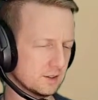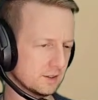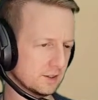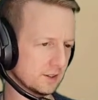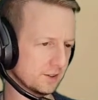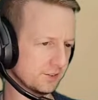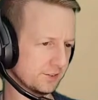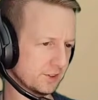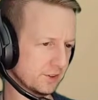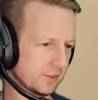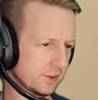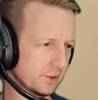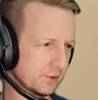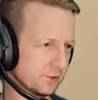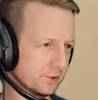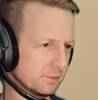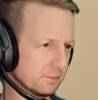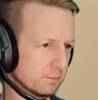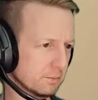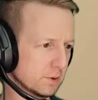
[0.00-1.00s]
It's giving us
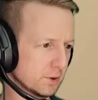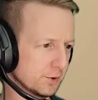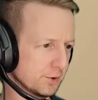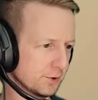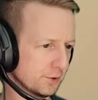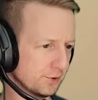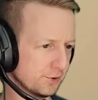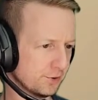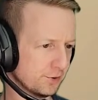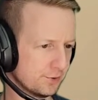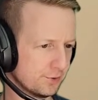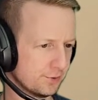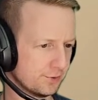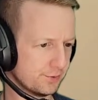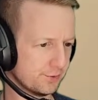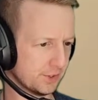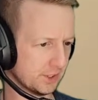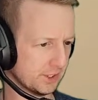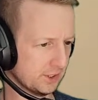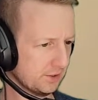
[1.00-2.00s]
some bonus
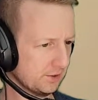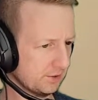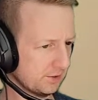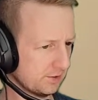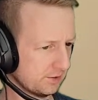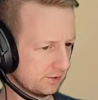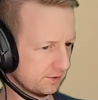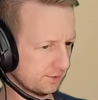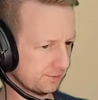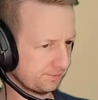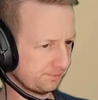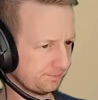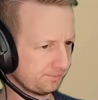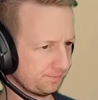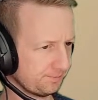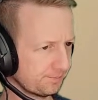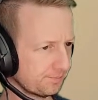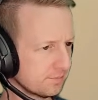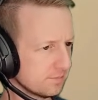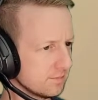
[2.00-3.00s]
feats.
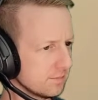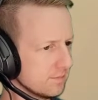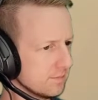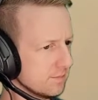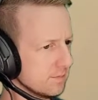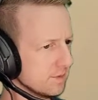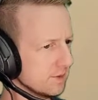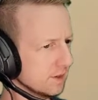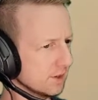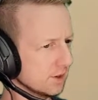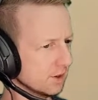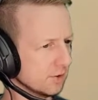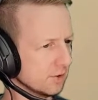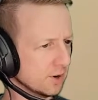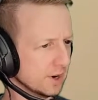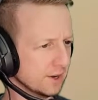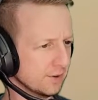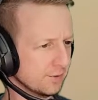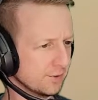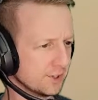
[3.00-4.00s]

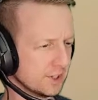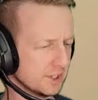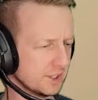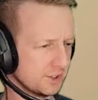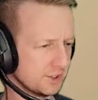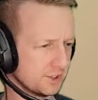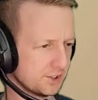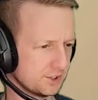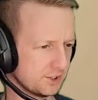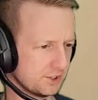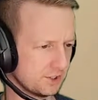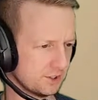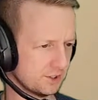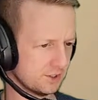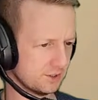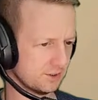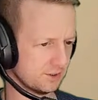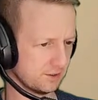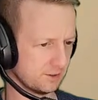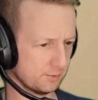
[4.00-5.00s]
Grave Touch.
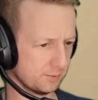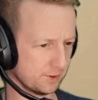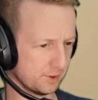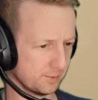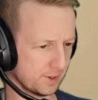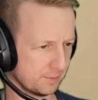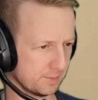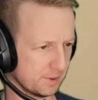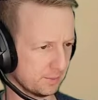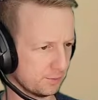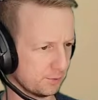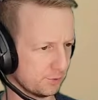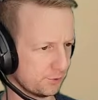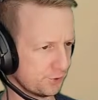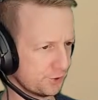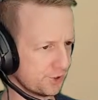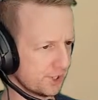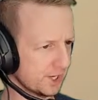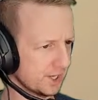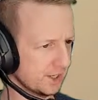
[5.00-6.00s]
We can make people
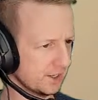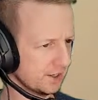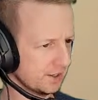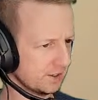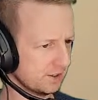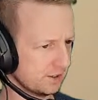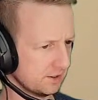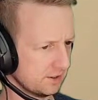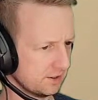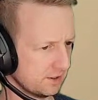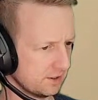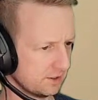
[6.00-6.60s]
shaken.